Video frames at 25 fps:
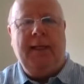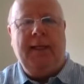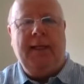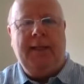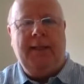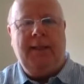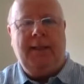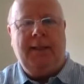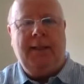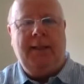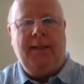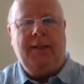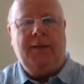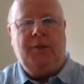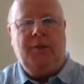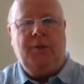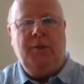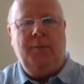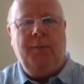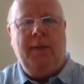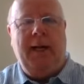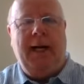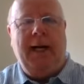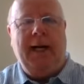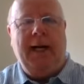He says to
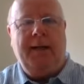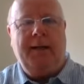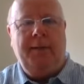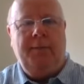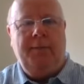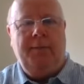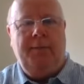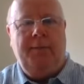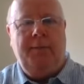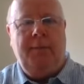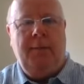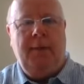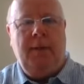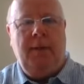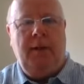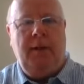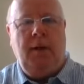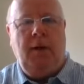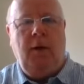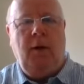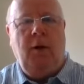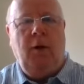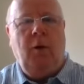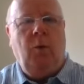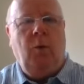him, Adam,
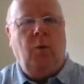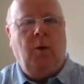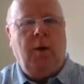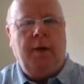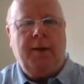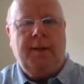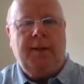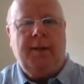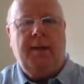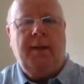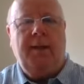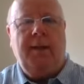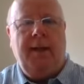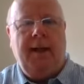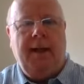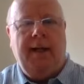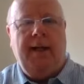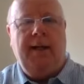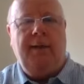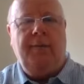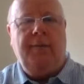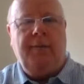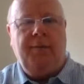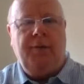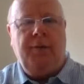what
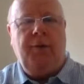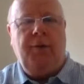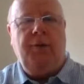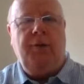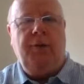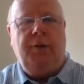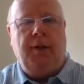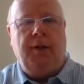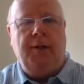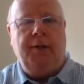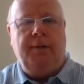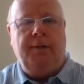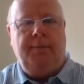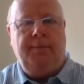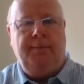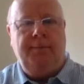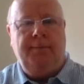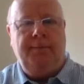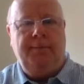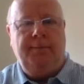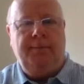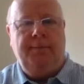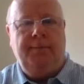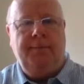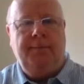have you done?
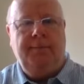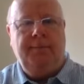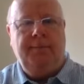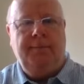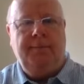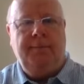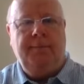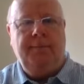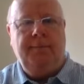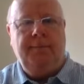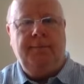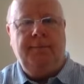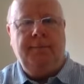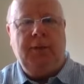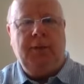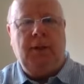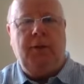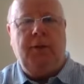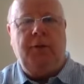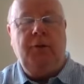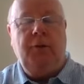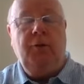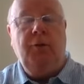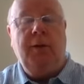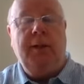
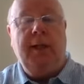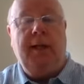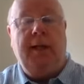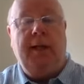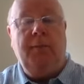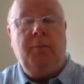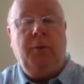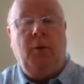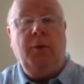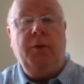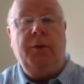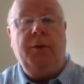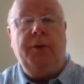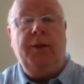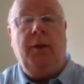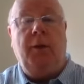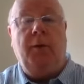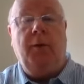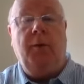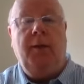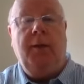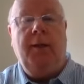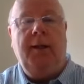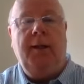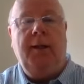Now, you and I both
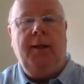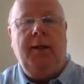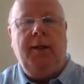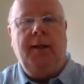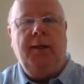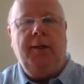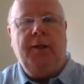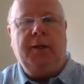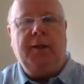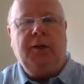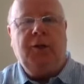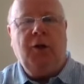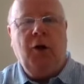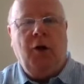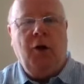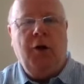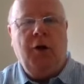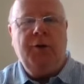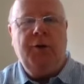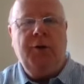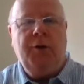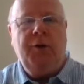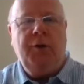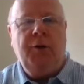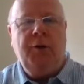know that God